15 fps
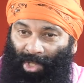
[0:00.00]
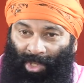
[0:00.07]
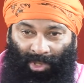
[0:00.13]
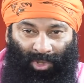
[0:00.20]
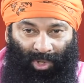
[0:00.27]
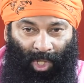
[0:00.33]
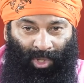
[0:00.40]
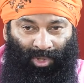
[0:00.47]

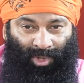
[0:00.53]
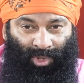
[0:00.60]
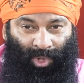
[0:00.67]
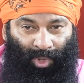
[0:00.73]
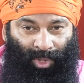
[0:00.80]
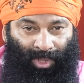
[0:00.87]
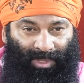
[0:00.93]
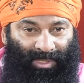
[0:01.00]
Short
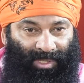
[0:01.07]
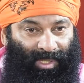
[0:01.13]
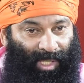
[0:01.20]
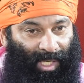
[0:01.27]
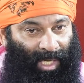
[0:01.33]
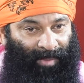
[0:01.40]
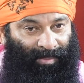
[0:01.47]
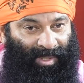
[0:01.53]
stories,
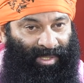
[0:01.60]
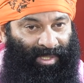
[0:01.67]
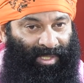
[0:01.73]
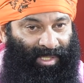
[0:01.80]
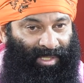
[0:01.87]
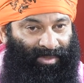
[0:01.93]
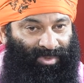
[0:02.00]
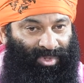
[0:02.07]
crime and
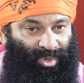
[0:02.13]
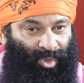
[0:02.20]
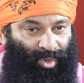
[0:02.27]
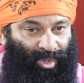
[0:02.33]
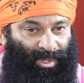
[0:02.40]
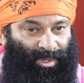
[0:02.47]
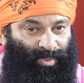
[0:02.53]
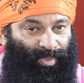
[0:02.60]
detective
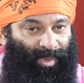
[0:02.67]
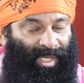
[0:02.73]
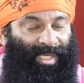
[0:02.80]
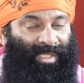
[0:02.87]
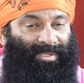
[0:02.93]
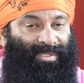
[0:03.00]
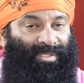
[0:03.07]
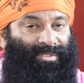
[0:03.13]
stories,
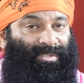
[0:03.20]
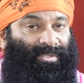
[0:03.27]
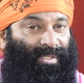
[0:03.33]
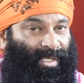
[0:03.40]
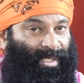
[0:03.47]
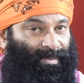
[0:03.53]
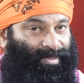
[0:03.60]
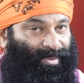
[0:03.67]
plays and
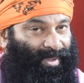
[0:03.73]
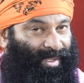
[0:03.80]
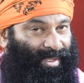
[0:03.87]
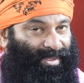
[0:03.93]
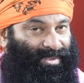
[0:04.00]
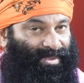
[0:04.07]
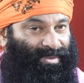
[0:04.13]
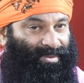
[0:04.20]
screenplays.
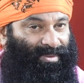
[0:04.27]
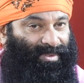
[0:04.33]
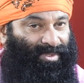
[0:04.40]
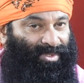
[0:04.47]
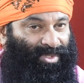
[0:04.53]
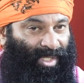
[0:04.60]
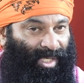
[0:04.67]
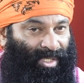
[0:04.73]

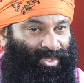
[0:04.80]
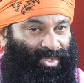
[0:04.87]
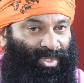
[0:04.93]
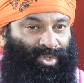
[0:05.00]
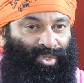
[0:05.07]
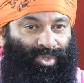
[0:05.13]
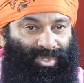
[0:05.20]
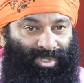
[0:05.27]

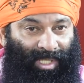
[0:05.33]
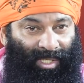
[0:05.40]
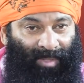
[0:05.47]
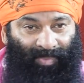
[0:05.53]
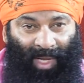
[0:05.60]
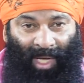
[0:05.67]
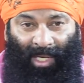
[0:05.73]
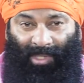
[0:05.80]
Sharadindu
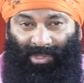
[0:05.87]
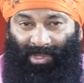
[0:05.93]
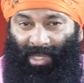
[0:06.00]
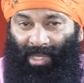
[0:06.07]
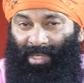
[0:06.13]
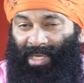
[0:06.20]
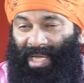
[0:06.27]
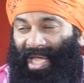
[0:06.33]
said,
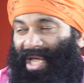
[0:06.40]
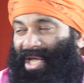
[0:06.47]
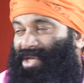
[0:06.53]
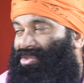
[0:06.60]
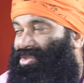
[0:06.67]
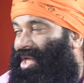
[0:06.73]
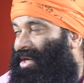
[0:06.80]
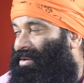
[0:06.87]
The
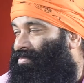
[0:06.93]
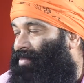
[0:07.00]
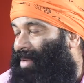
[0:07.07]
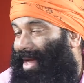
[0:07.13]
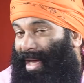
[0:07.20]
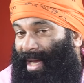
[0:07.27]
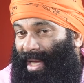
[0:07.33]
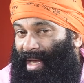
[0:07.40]
day that
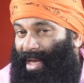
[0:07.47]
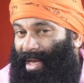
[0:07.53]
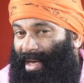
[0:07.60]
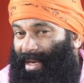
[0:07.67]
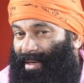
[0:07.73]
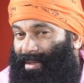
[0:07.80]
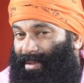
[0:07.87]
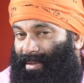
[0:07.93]

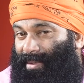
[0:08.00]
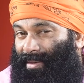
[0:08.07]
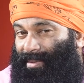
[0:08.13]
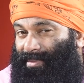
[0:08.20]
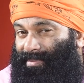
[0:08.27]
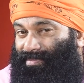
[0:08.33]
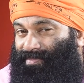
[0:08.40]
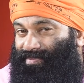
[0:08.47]

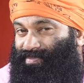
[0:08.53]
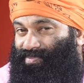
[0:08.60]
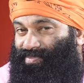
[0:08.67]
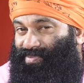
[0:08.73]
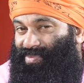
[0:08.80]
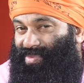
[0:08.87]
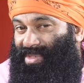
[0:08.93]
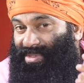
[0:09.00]

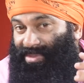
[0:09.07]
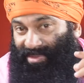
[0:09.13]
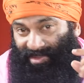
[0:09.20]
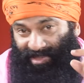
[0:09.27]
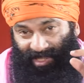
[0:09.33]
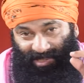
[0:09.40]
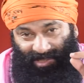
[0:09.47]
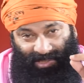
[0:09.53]
man
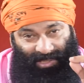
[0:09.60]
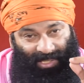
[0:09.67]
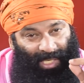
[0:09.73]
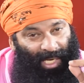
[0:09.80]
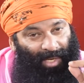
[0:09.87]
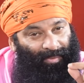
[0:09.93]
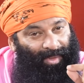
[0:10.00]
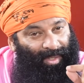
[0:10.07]

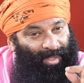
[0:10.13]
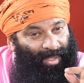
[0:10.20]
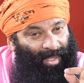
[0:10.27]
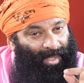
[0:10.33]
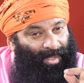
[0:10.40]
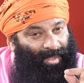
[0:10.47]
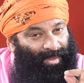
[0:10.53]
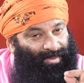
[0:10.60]
discovered
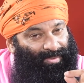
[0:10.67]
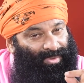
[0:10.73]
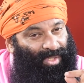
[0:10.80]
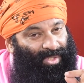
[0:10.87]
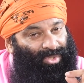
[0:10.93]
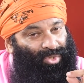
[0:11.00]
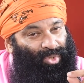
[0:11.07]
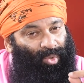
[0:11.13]

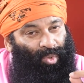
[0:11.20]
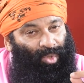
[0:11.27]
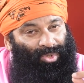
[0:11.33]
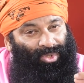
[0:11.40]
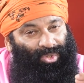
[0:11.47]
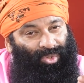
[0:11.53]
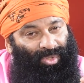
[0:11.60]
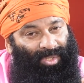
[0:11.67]
the
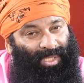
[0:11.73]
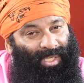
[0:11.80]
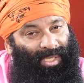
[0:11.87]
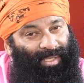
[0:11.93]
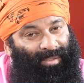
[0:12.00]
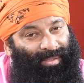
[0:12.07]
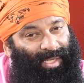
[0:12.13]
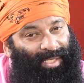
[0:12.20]
tools to kill
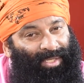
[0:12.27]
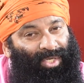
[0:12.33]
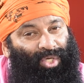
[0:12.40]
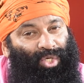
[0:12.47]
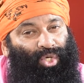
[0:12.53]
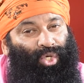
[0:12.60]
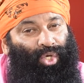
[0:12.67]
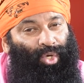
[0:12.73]
another
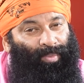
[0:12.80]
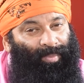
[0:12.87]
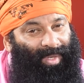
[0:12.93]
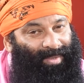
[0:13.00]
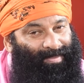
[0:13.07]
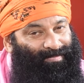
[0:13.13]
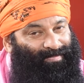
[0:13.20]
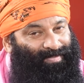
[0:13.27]

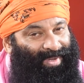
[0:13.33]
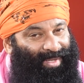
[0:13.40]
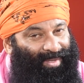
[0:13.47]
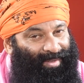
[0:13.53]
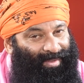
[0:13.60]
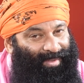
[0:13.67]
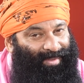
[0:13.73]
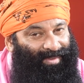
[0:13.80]
human
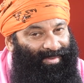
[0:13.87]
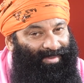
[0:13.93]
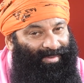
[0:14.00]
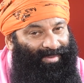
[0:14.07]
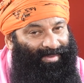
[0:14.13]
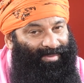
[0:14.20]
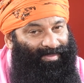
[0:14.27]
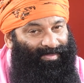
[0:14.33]
being,
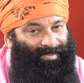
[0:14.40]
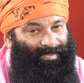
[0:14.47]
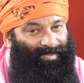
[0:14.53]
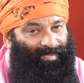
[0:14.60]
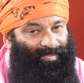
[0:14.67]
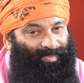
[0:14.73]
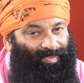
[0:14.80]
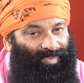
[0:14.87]

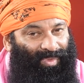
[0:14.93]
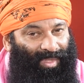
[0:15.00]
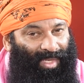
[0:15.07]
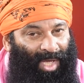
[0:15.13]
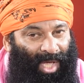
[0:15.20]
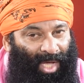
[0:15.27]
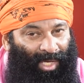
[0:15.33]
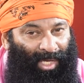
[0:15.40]

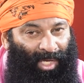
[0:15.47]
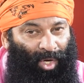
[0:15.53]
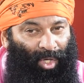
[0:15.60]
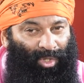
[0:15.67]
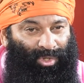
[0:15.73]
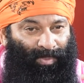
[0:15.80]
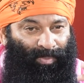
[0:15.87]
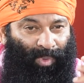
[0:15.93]
he
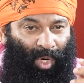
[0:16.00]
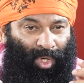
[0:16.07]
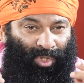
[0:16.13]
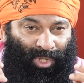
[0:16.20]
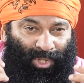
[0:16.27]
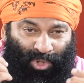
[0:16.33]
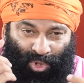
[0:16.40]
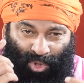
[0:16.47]
also brought
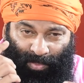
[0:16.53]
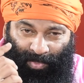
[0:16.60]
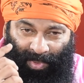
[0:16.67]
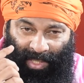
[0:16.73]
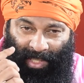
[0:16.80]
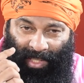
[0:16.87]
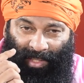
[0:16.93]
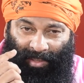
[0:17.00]
into
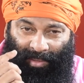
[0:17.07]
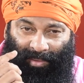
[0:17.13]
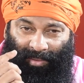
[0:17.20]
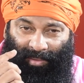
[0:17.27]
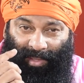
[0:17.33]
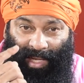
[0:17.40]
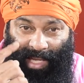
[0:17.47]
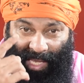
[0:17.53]

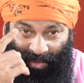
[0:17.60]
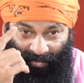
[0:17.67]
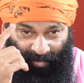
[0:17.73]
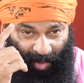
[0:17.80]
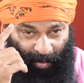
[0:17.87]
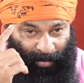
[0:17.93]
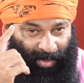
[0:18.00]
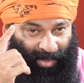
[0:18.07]
being a
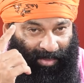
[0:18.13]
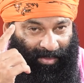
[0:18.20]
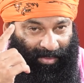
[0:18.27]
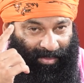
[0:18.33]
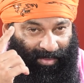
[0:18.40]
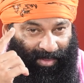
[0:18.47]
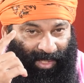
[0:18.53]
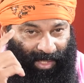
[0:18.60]

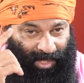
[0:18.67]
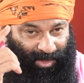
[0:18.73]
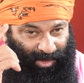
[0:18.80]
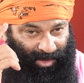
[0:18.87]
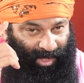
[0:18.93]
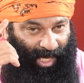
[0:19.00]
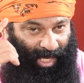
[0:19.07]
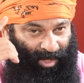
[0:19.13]
weapon
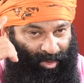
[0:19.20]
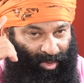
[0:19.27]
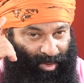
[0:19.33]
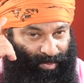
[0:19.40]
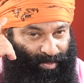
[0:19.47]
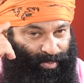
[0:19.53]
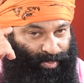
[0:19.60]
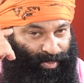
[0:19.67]
that
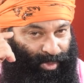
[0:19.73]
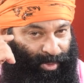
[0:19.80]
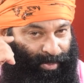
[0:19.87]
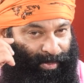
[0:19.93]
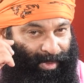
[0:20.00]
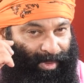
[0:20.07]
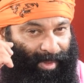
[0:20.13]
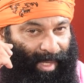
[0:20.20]
could
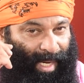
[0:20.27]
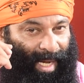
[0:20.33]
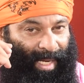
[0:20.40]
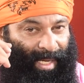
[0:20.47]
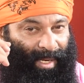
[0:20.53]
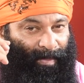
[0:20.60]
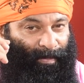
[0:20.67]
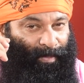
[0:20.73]

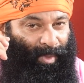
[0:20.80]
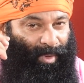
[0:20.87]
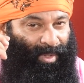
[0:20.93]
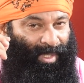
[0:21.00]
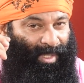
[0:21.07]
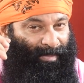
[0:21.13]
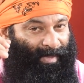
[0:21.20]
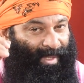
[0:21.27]
boomerang upon
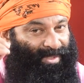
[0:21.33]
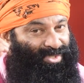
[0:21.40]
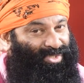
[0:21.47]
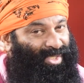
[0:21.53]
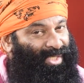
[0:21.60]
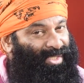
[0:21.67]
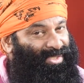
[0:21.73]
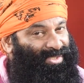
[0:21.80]
him at
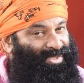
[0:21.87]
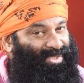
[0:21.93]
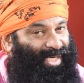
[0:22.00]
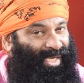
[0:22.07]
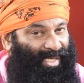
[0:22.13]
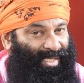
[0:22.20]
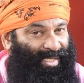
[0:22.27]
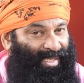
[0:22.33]
any
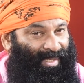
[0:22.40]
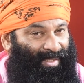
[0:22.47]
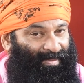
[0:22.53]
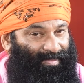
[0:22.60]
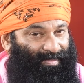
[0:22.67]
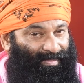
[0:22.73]
time.